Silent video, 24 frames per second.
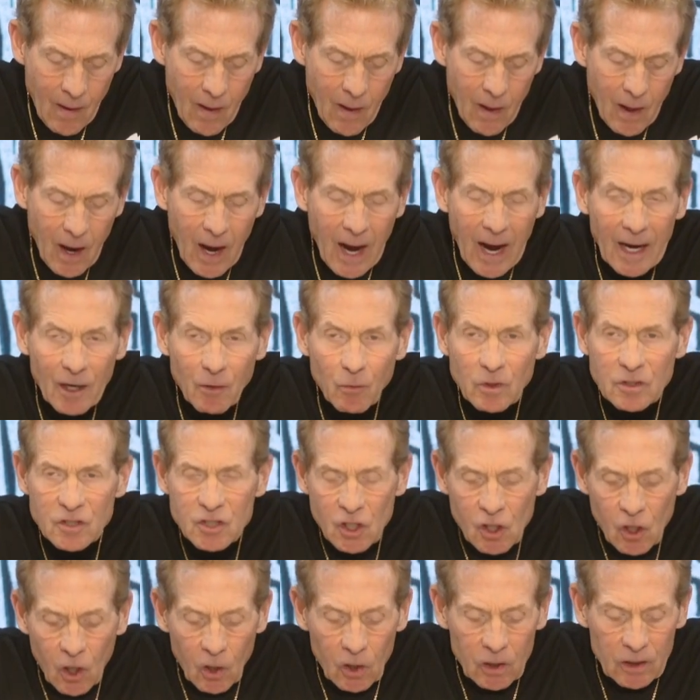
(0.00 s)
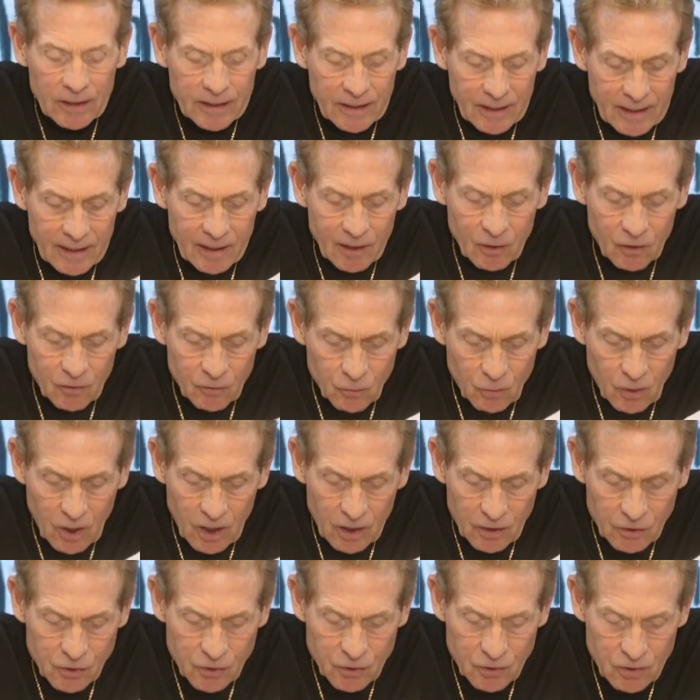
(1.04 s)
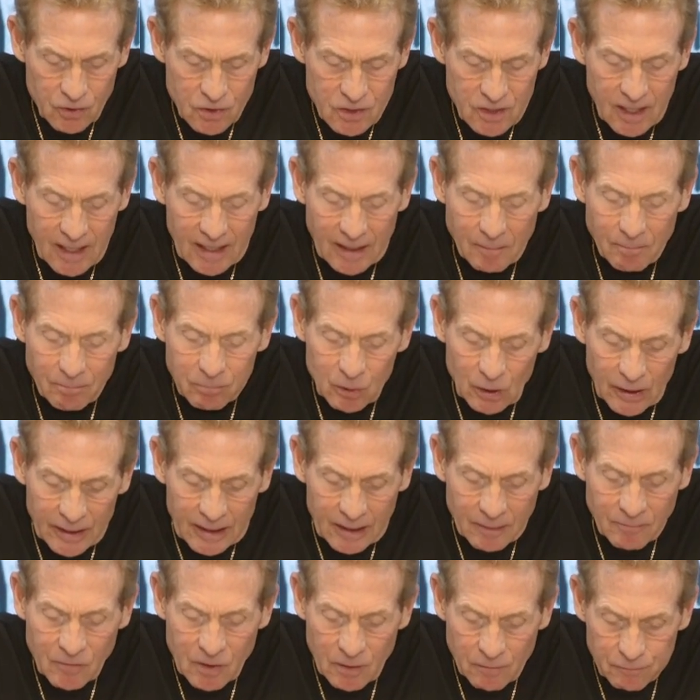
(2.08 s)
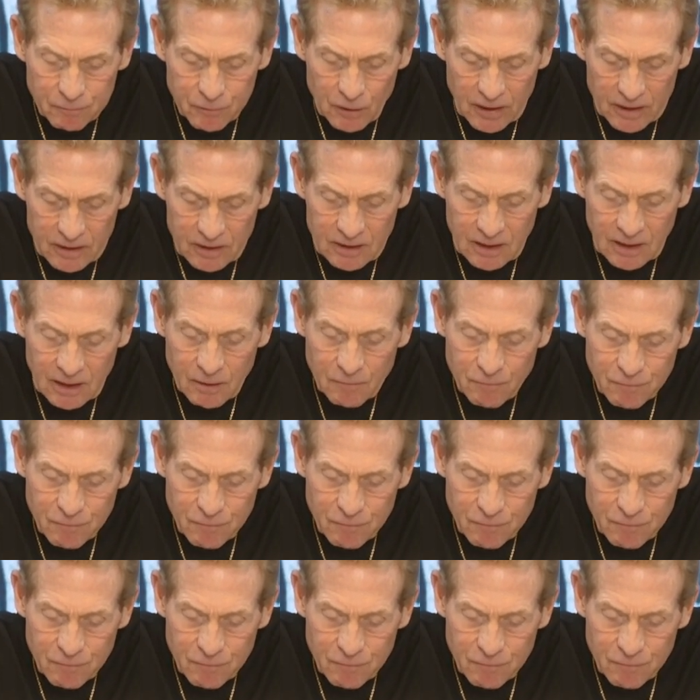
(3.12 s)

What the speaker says: I was calling Aaron Rodgers a blame-deflecting,